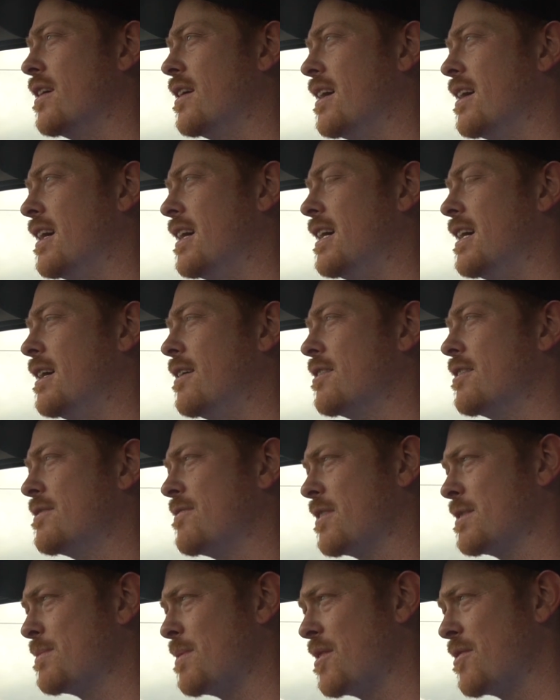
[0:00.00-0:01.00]
I
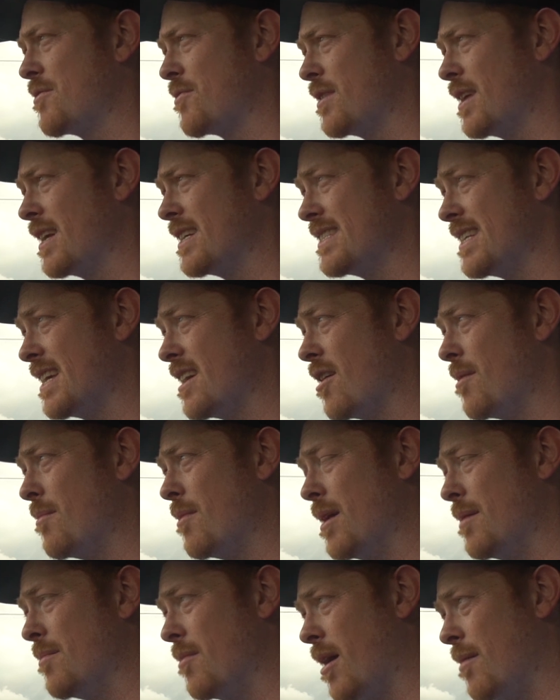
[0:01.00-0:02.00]
spend 3 days there,
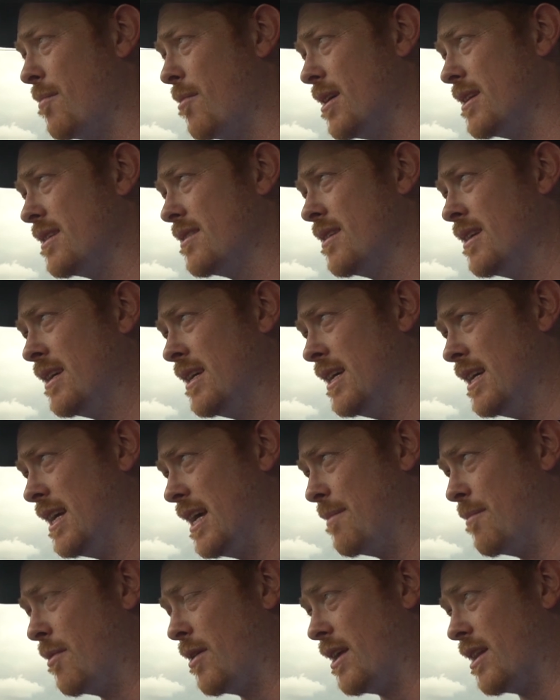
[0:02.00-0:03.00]

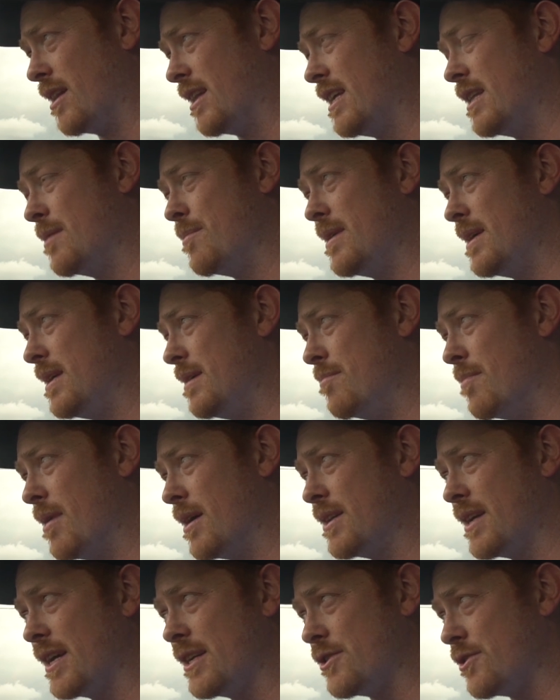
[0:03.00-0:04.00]
it'll either be
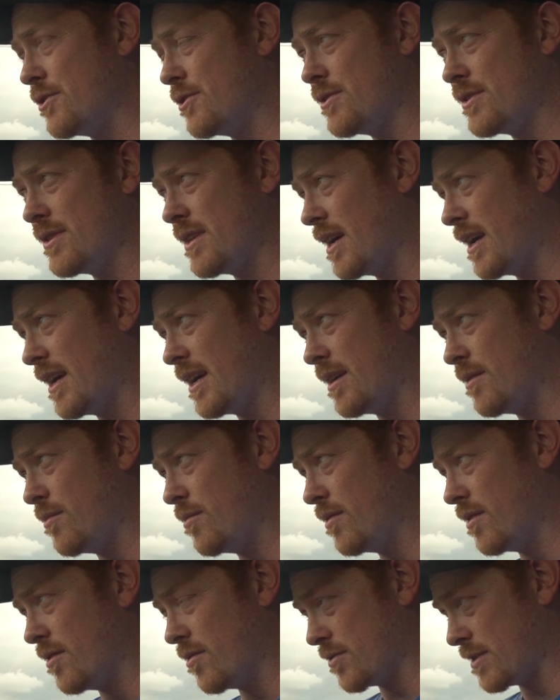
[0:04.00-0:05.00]
Monday, Tuesday,
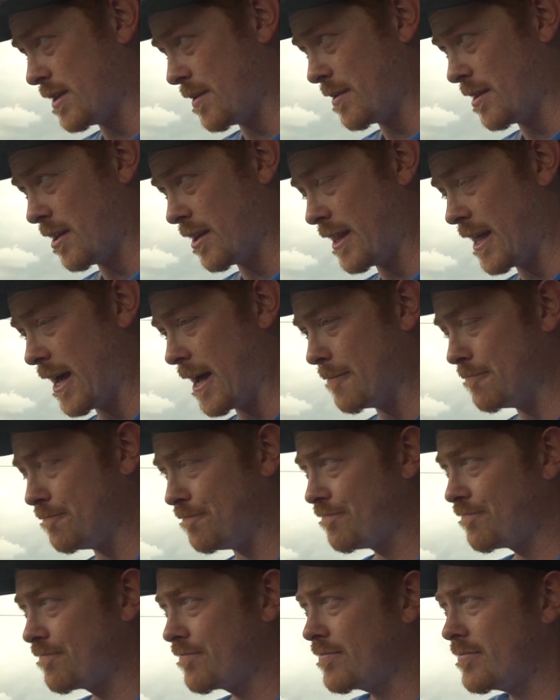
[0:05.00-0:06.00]
or something like that
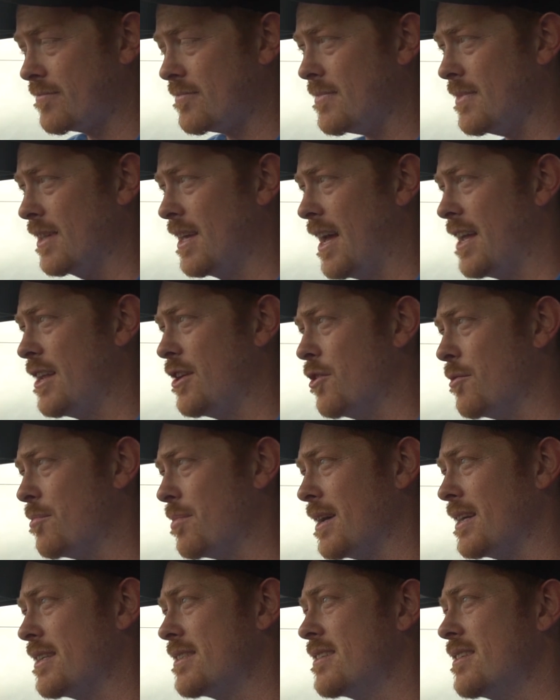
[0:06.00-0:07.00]
at your
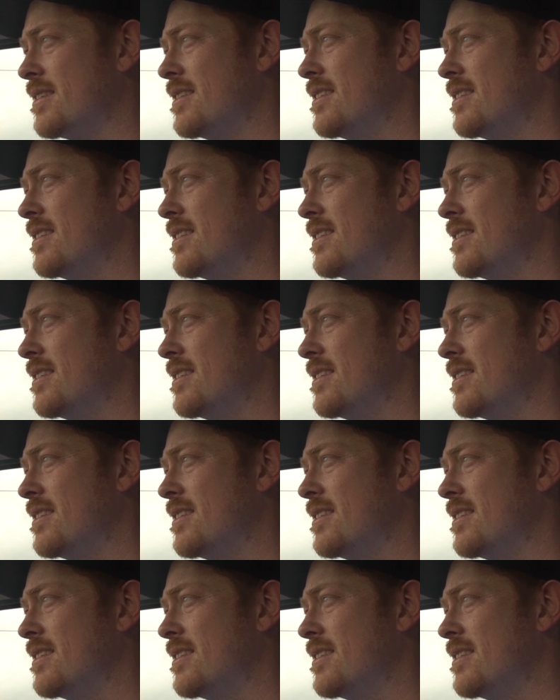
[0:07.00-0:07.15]
place.